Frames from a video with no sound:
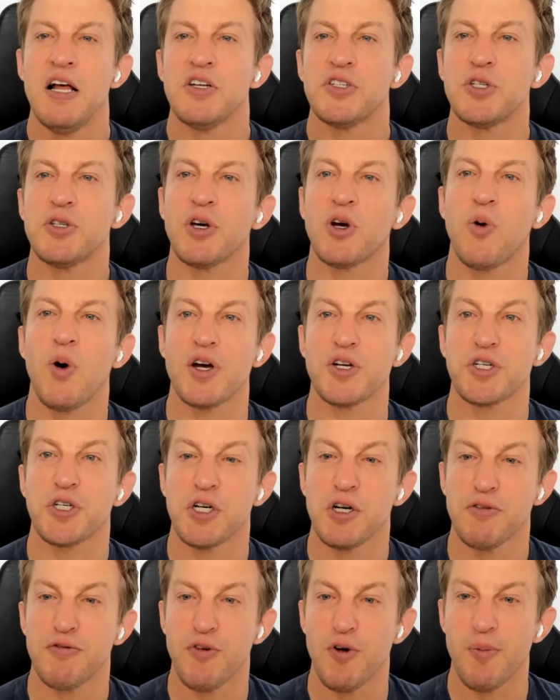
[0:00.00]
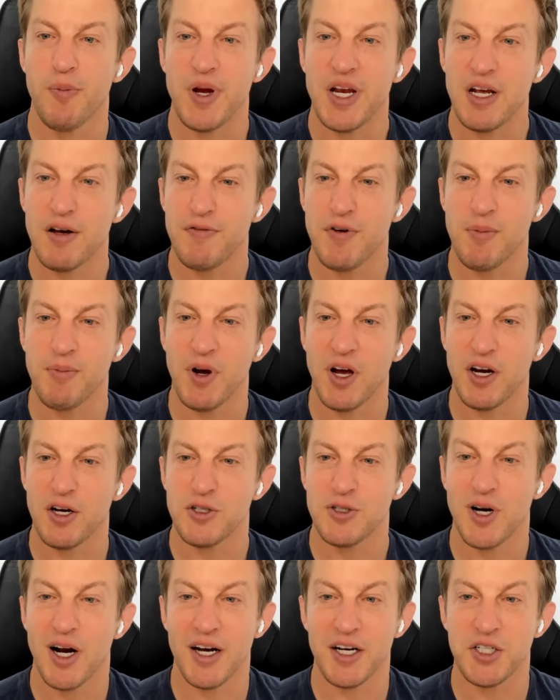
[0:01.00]
So the question for me, if I'm going to
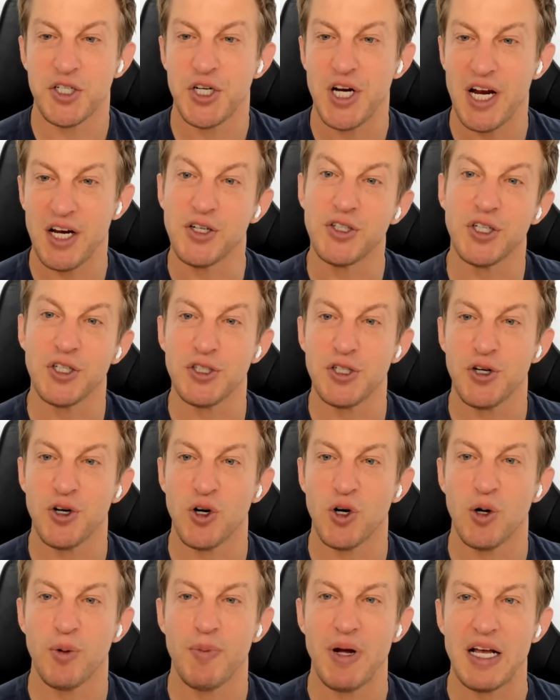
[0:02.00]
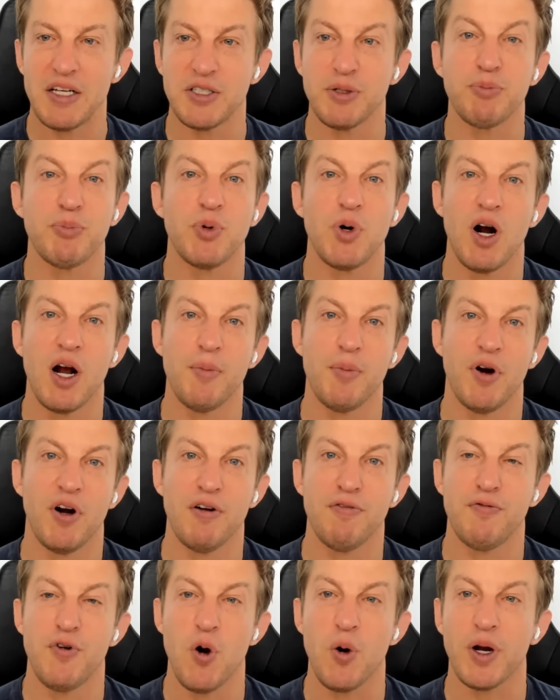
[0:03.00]
try to change a term as a
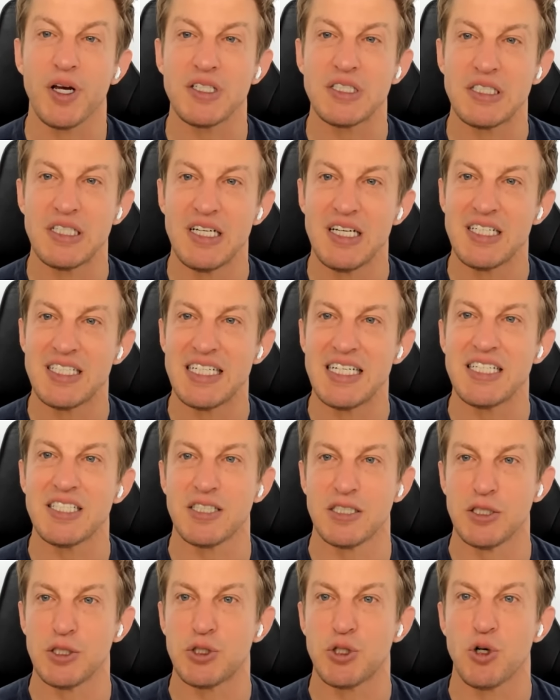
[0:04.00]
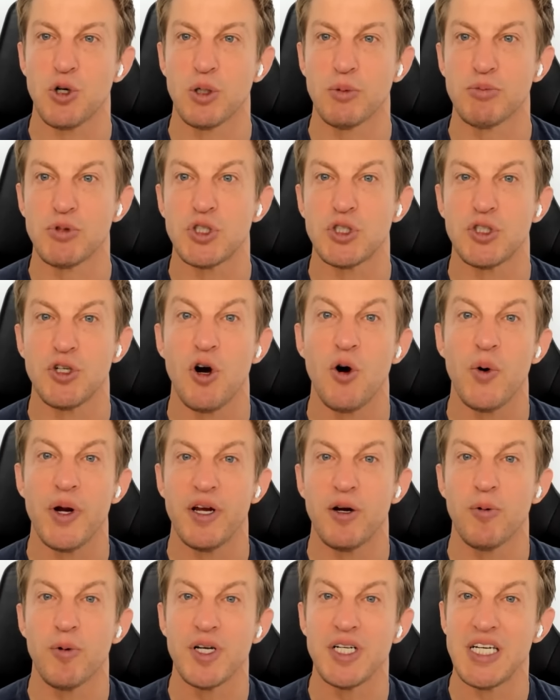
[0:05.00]
primary focus, is the term so
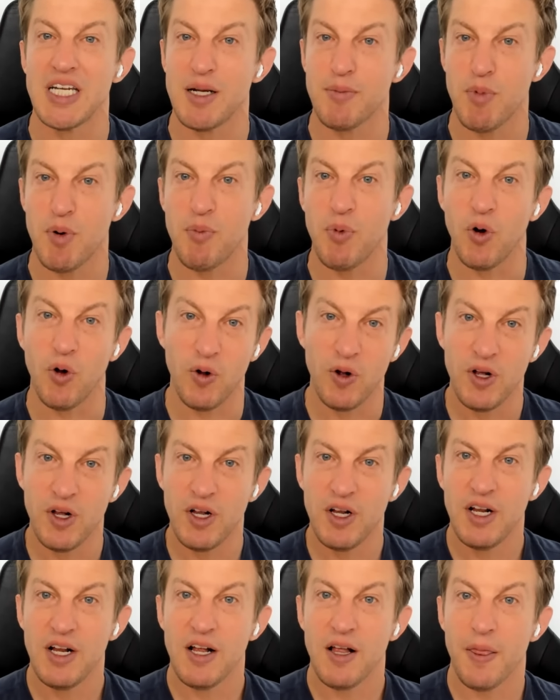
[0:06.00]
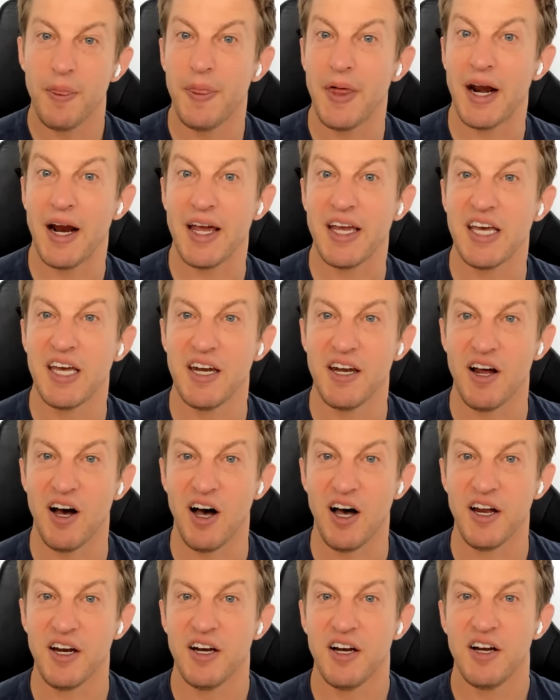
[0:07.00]
irredeemable that I
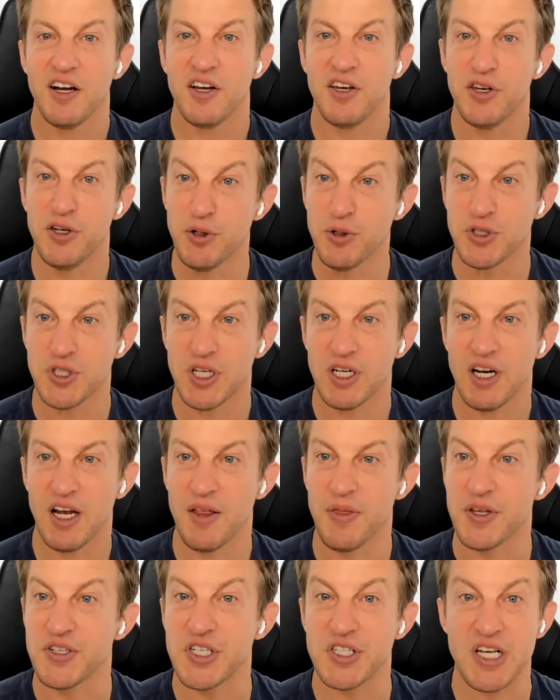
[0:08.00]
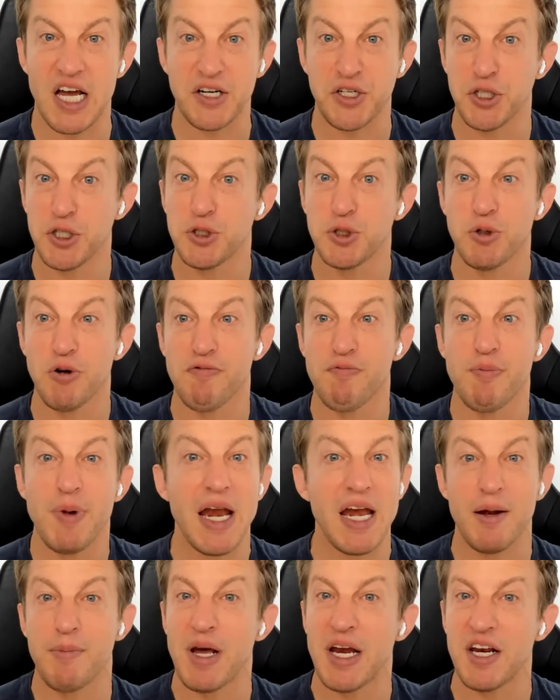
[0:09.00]
cannot use it? And this is actually true of
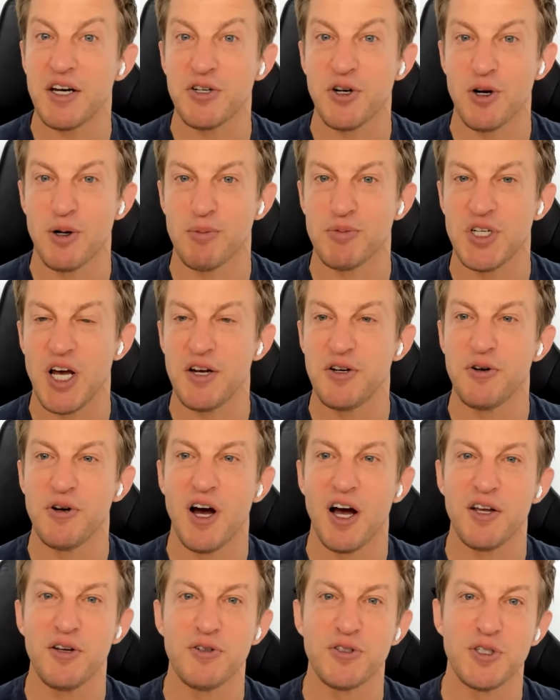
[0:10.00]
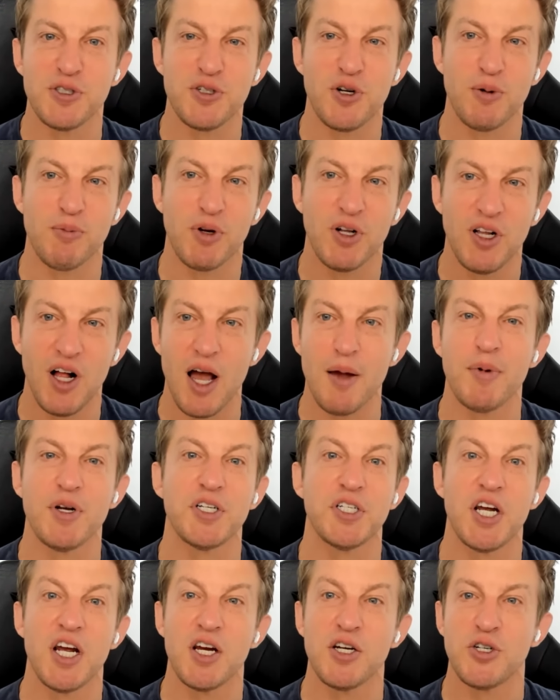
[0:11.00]
many, many terms. I do not use the term
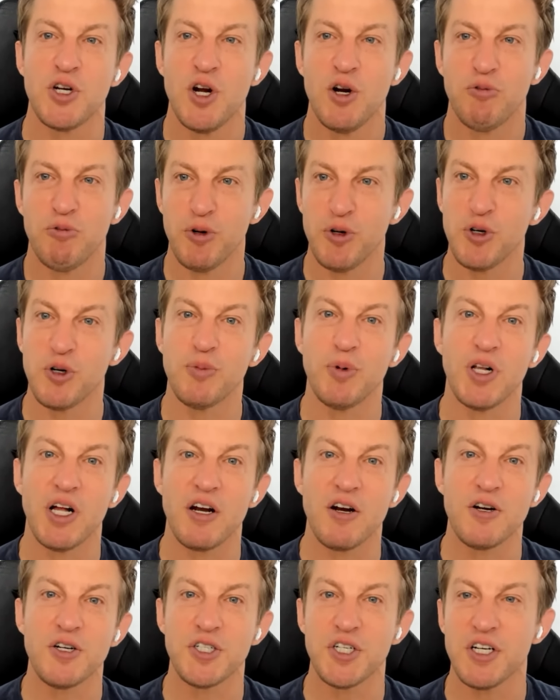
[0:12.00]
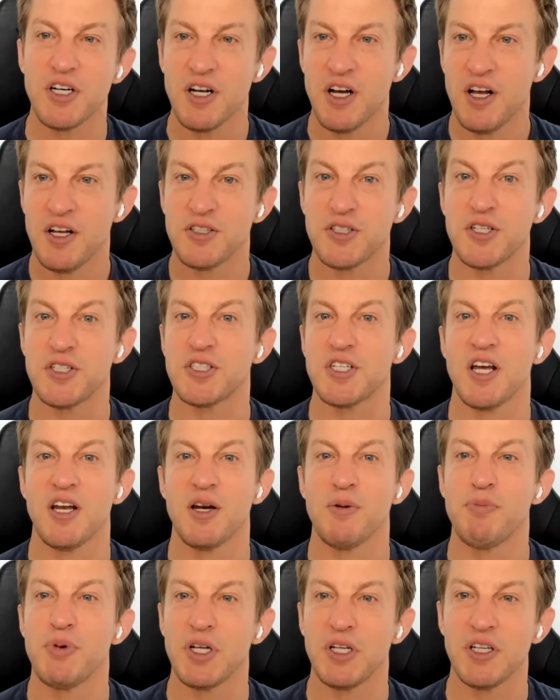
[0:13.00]
climate change, renewable energy,
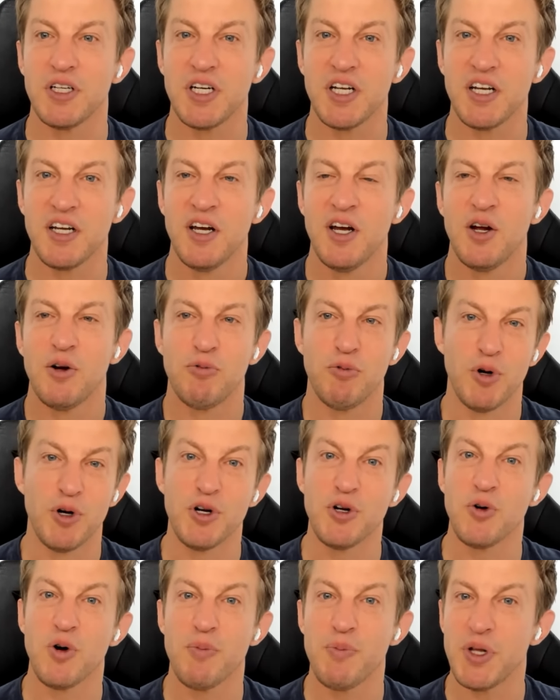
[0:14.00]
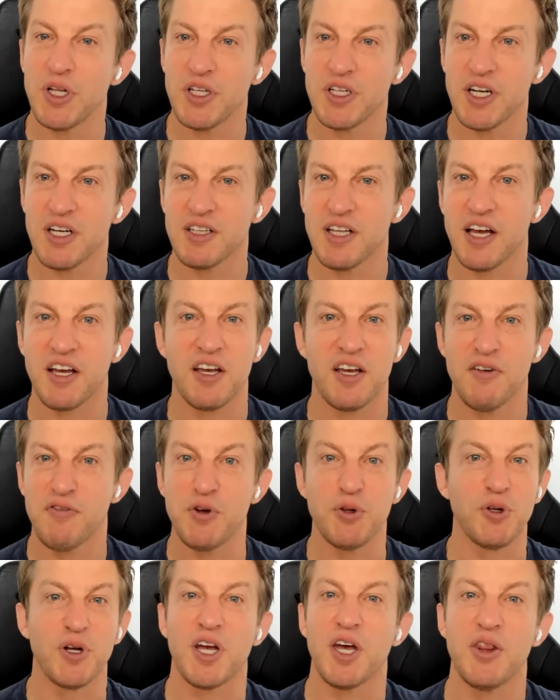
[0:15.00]
sustainability, renewability. Like
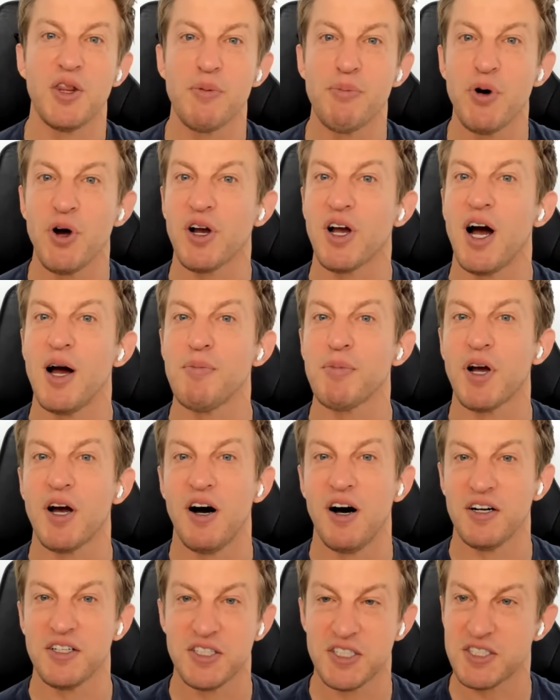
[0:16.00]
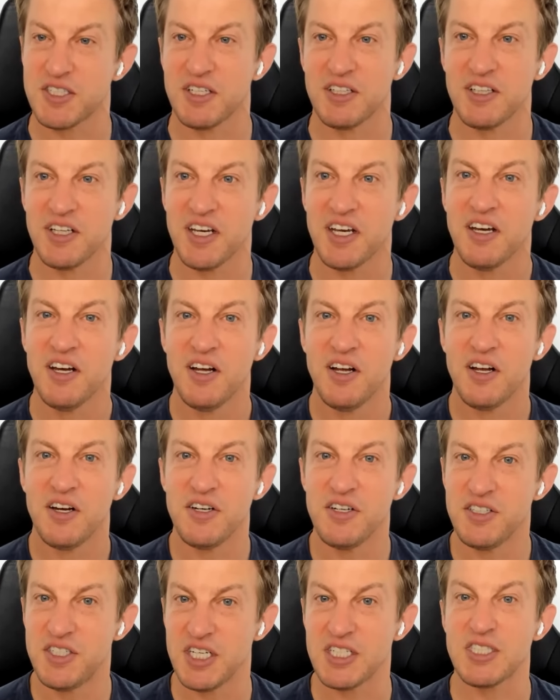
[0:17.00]
if you look in the book, I'm constantly
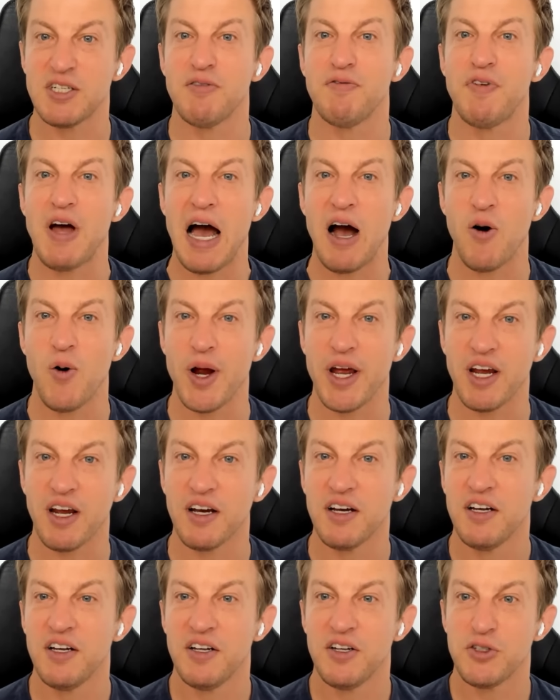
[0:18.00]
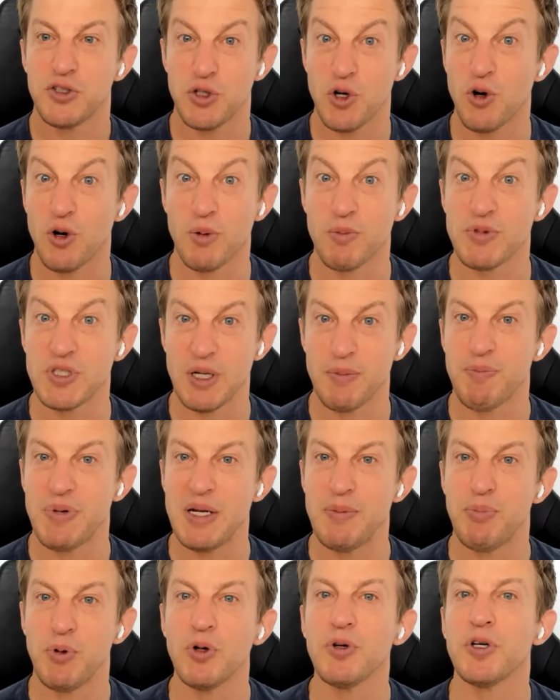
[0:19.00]
disavowing terms that
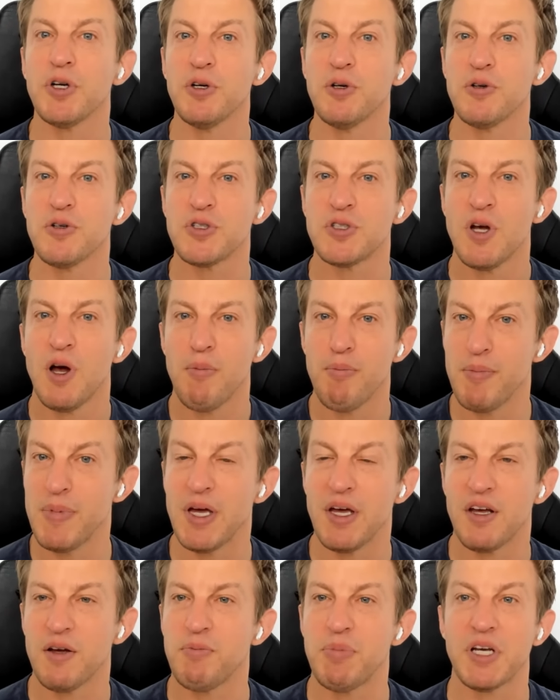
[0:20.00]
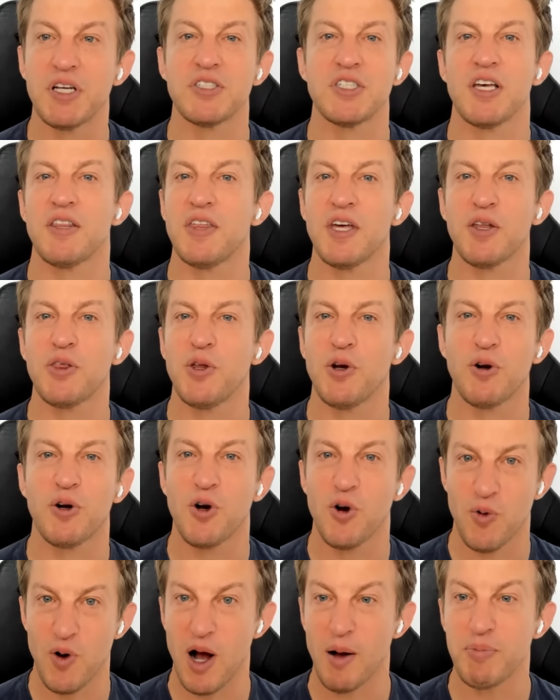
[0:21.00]
people use because I think they're
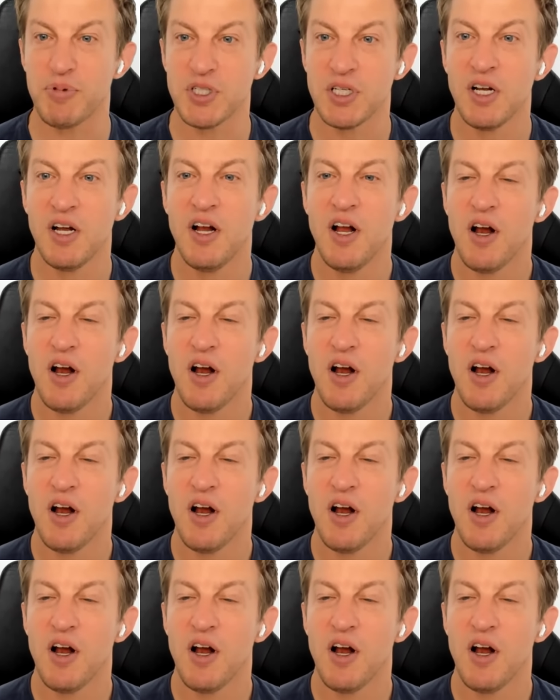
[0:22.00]
corrupt.